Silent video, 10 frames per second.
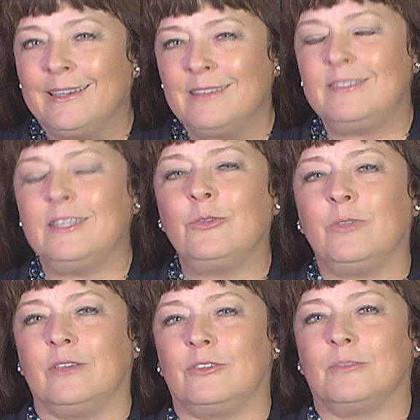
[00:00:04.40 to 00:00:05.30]
Consider
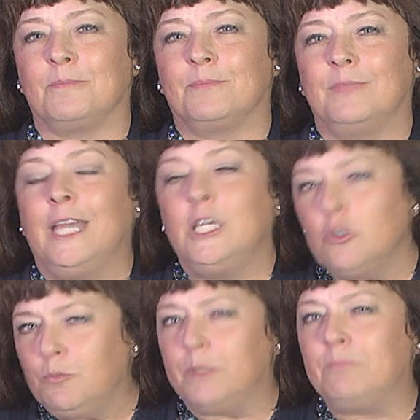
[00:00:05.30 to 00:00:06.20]
this.
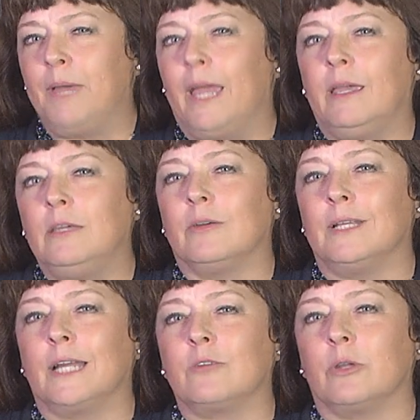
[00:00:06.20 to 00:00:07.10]
You've been paying your
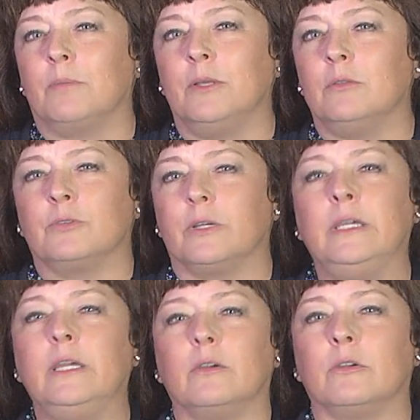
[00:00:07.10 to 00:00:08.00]
electric bill for
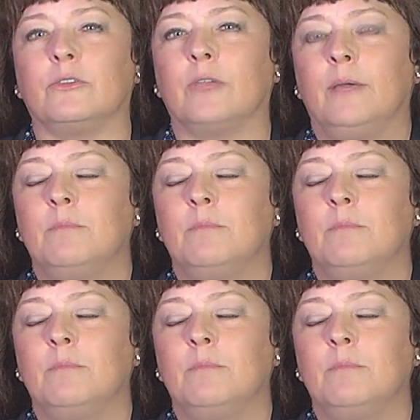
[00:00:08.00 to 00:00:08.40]
years,